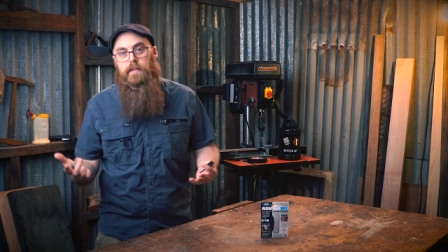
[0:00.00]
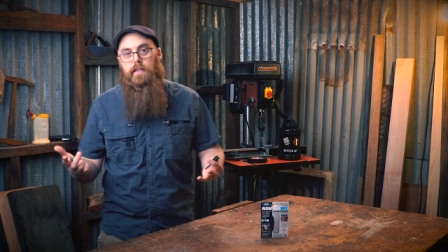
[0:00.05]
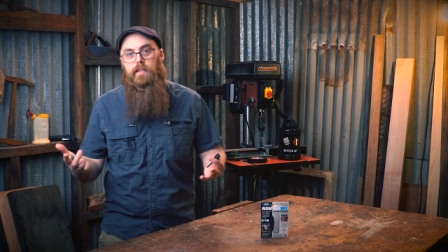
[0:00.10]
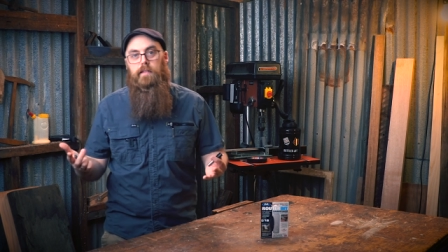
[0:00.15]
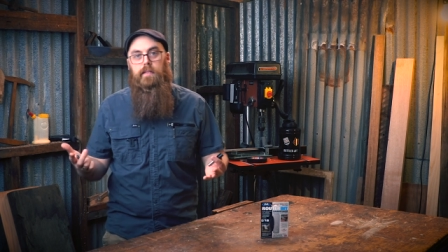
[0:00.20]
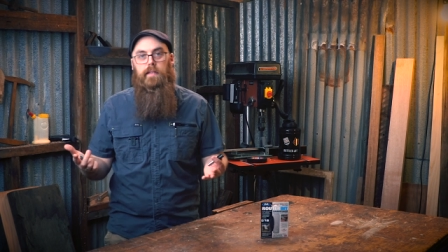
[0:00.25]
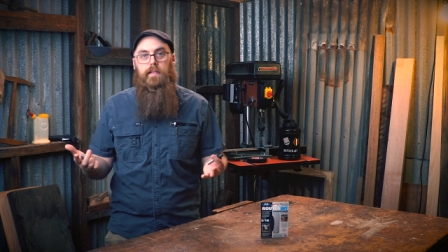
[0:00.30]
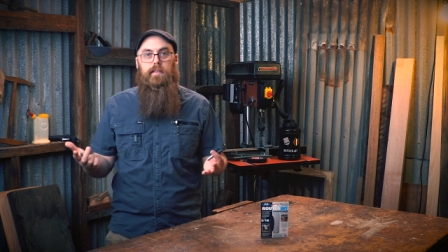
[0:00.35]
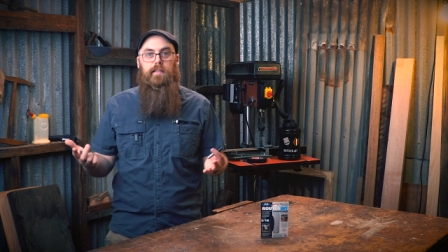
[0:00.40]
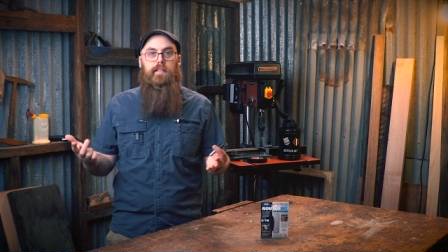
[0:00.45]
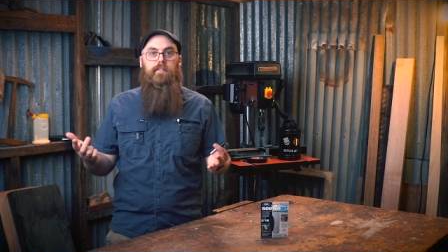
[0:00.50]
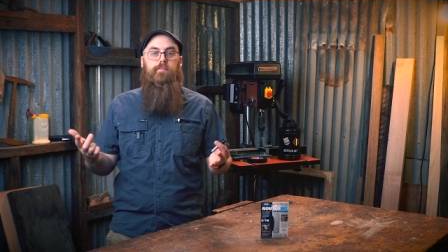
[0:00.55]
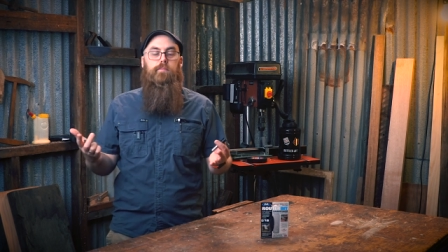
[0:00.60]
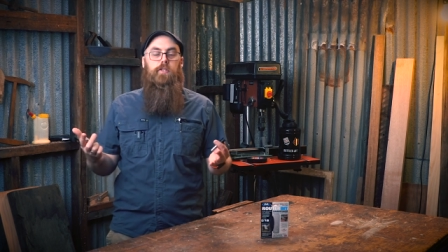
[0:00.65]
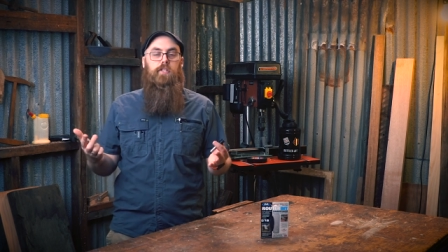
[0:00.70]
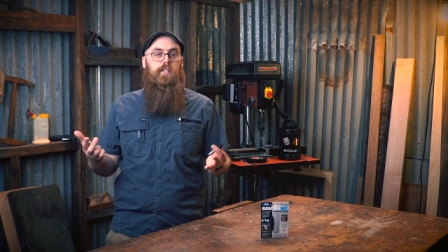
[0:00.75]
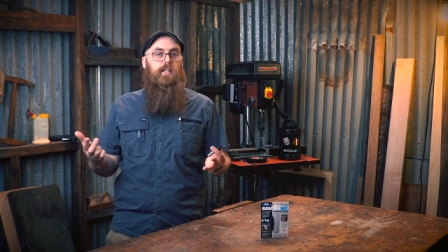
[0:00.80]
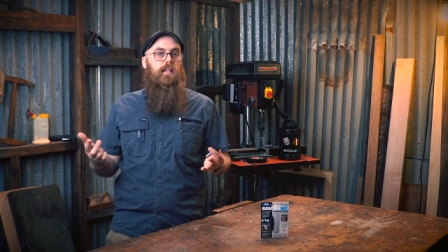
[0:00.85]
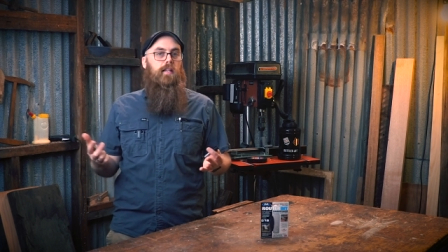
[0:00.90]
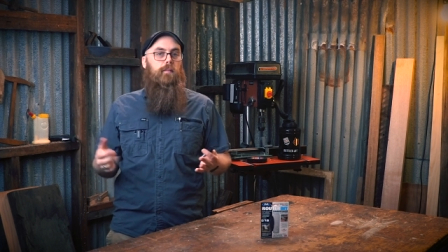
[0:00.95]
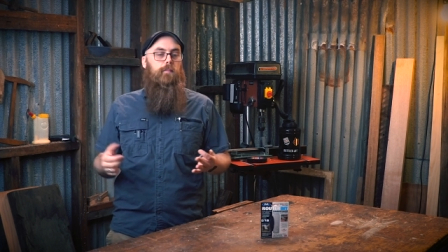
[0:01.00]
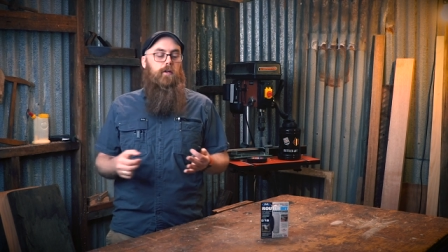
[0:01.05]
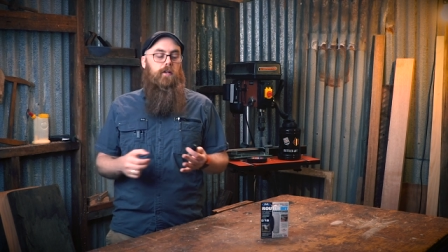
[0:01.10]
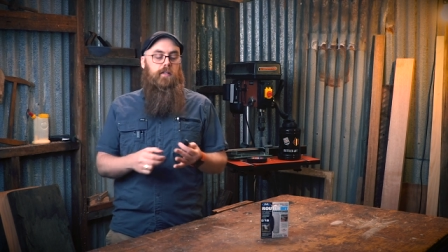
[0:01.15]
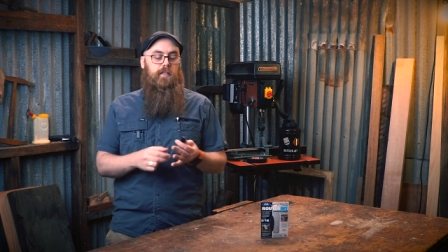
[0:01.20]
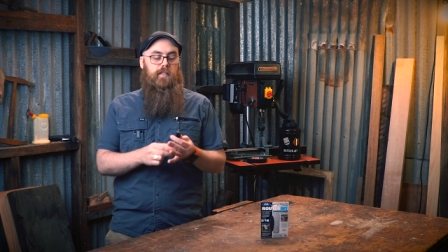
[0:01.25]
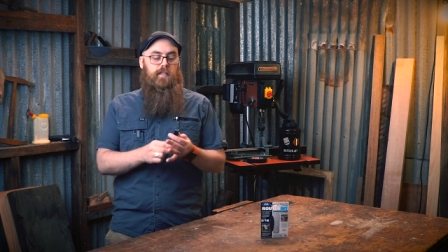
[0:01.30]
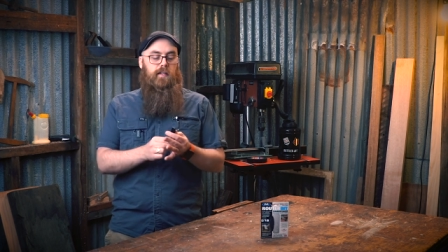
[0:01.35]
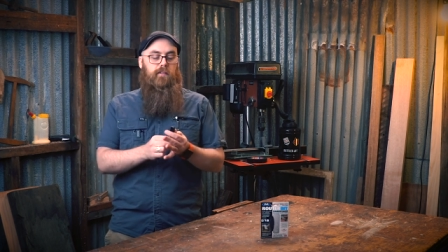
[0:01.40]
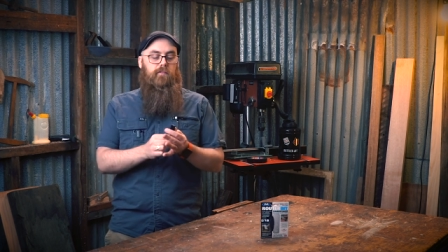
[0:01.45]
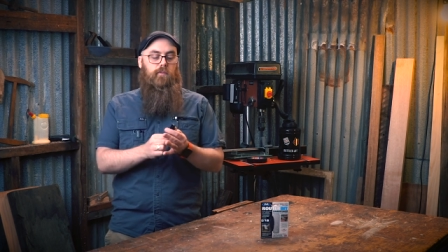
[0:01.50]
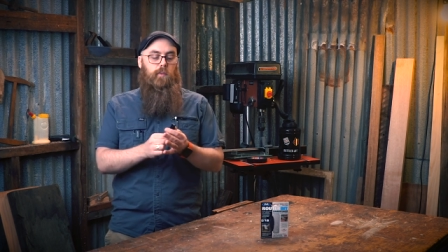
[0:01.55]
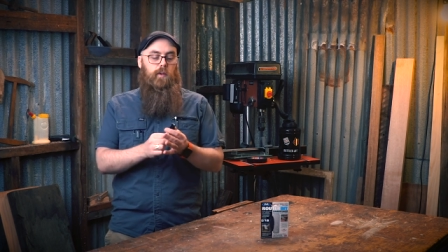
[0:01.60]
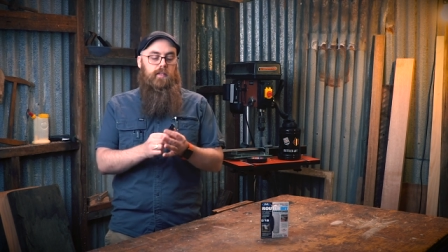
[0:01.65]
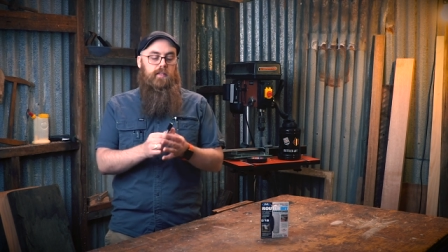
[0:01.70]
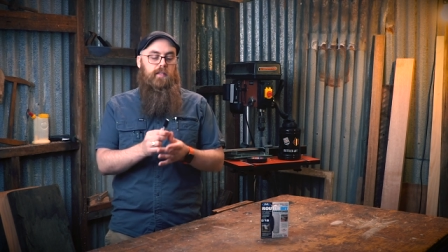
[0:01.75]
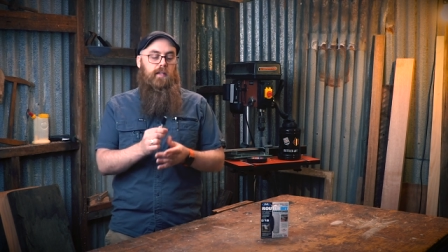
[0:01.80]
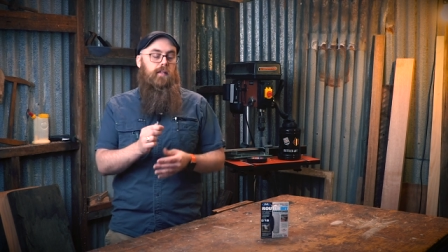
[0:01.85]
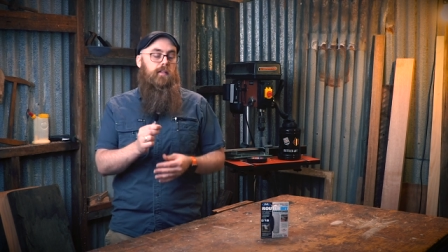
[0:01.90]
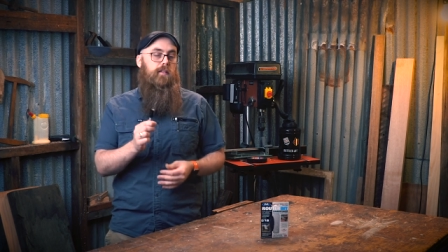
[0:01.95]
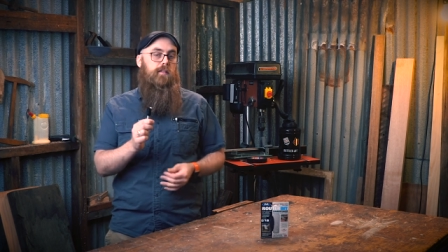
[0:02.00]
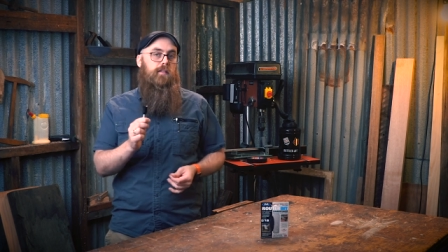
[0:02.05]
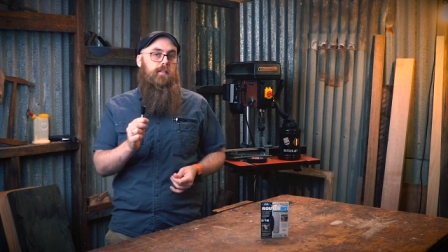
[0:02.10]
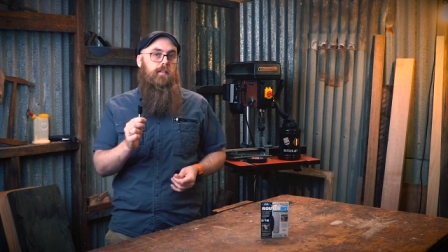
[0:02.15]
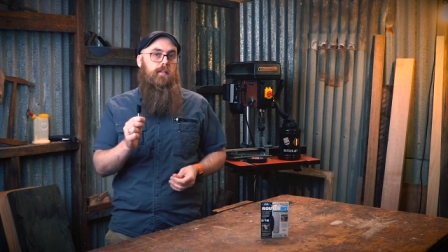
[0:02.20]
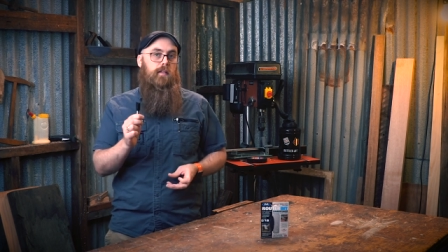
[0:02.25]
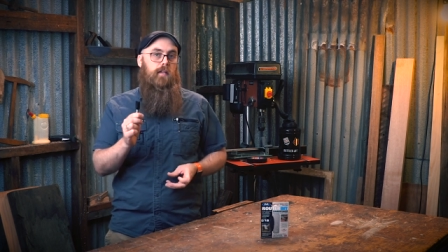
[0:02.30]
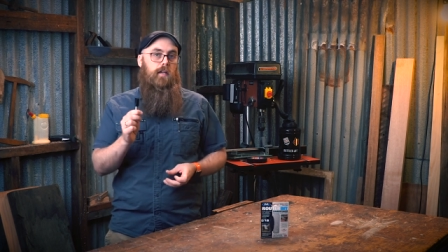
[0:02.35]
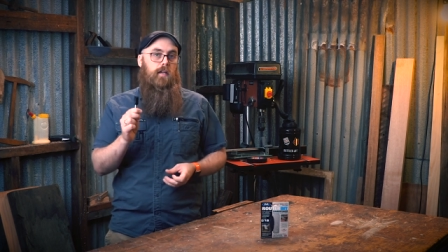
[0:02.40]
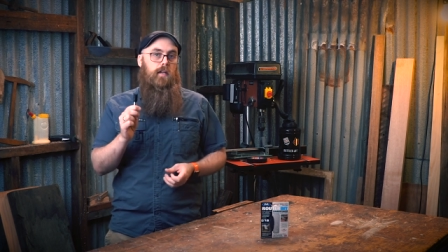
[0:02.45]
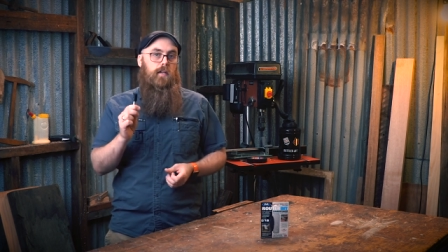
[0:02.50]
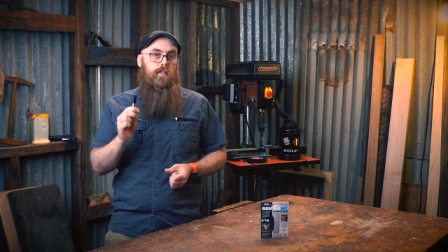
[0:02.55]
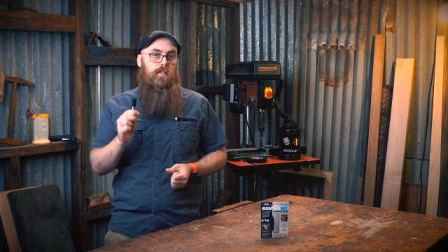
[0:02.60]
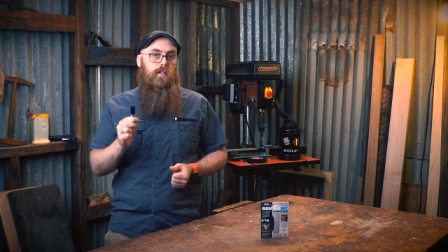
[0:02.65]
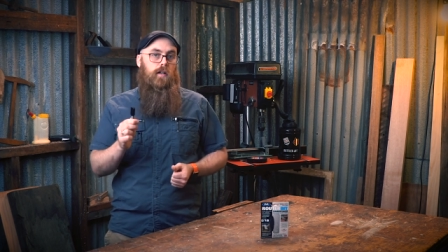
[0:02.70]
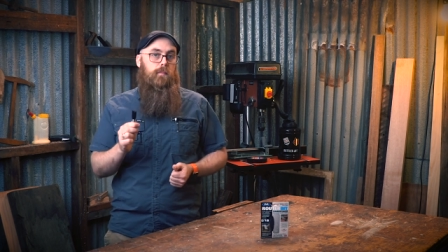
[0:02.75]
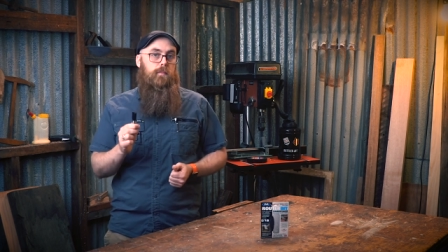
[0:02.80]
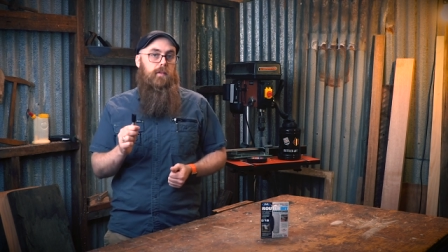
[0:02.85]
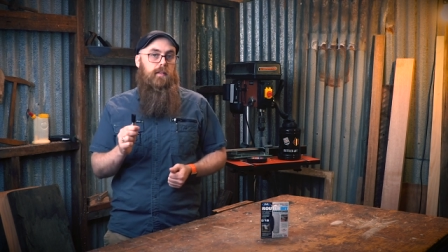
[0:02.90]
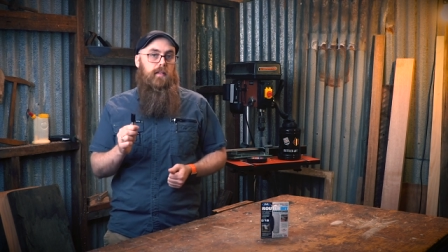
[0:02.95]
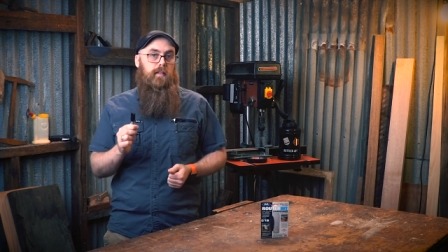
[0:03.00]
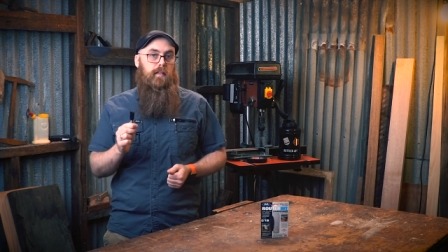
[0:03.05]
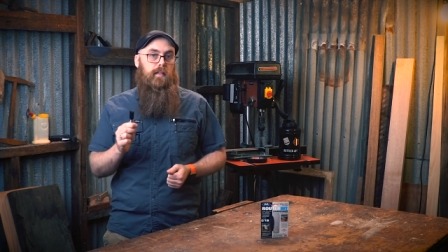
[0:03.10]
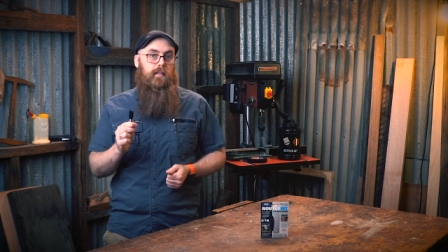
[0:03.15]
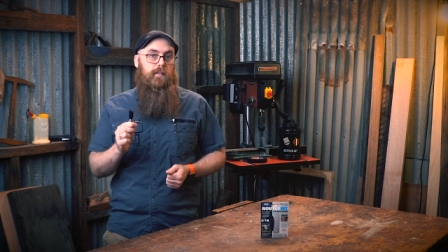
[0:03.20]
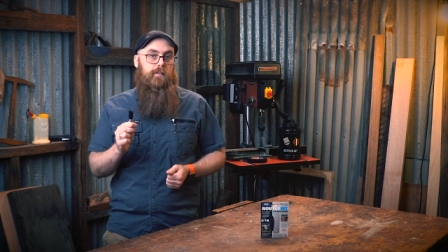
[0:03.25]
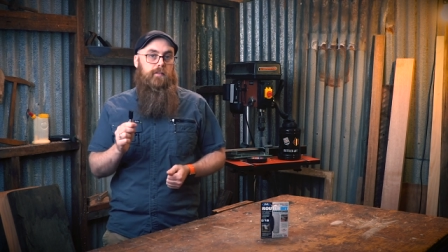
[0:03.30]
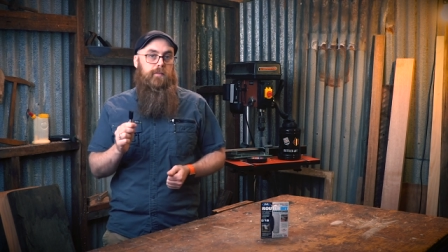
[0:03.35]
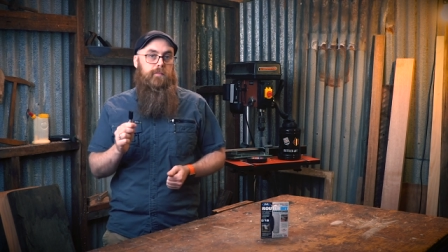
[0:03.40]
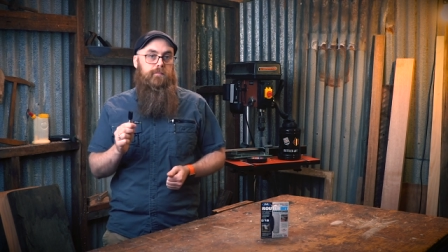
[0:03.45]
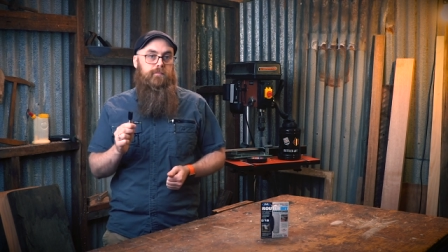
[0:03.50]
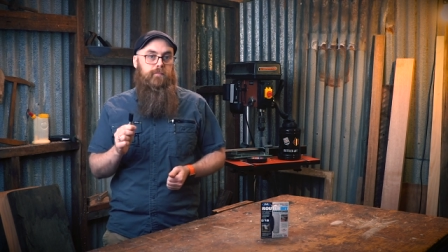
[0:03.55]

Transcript: The, it'll leave machining marks if one side is sharper than the other,